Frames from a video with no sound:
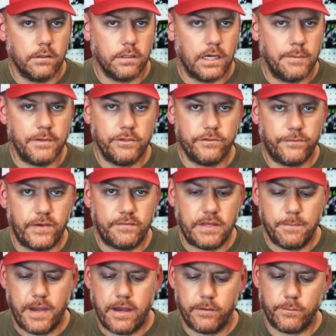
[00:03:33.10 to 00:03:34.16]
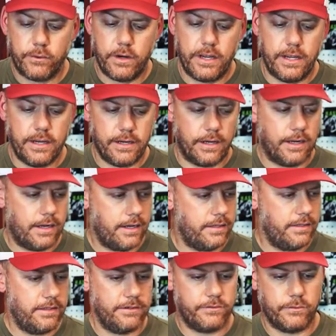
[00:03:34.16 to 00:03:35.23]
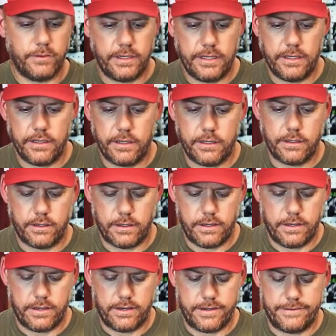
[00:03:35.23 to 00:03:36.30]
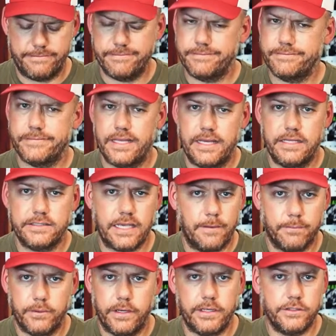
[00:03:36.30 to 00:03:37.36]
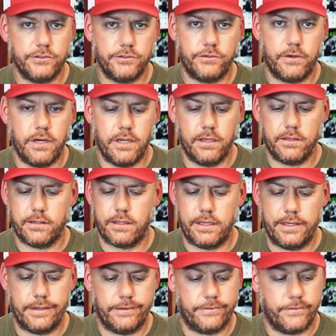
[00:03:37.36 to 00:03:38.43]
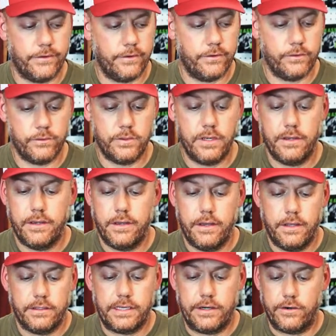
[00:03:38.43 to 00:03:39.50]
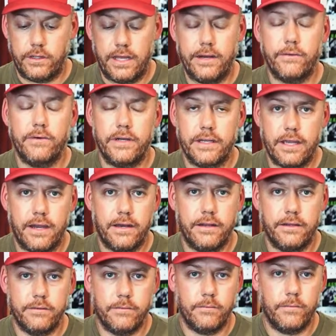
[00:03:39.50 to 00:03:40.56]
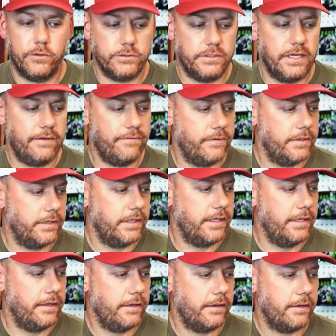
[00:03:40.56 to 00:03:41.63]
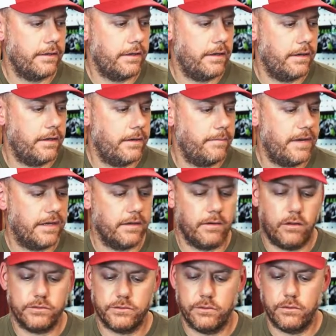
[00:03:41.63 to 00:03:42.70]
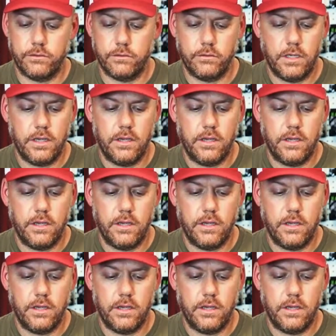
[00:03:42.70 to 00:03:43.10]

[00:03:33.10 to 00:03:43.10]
I'm going to use 50-pound braid on this rig. It's got plenty of strength. I can throw Carolina rig on it, most definitely. I could also